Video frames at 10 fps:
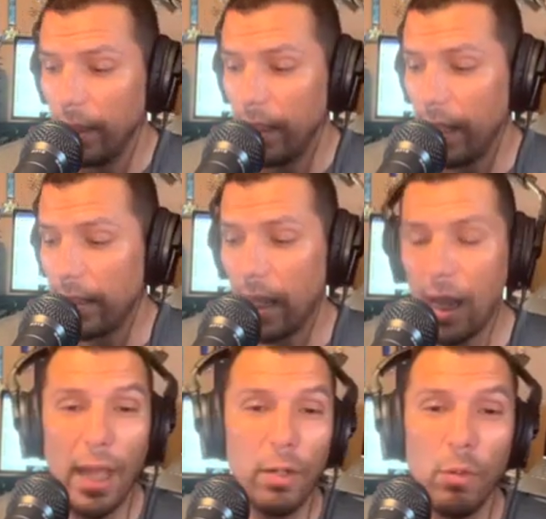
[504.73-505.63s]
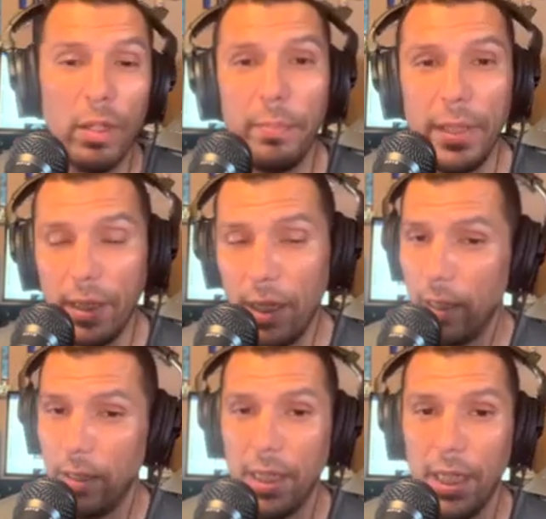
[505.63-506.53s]
and I don't want to be the head
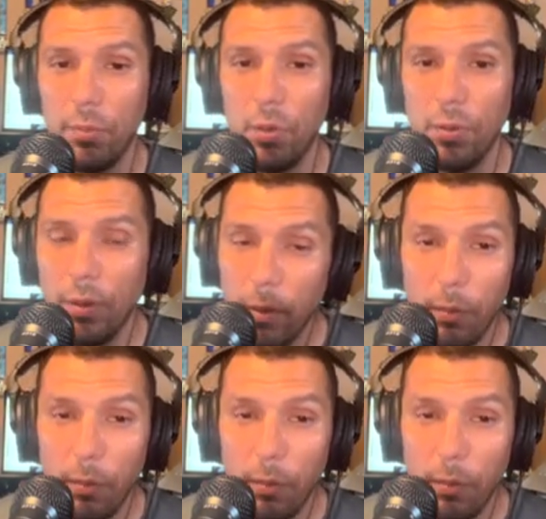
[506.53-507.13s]
of the table,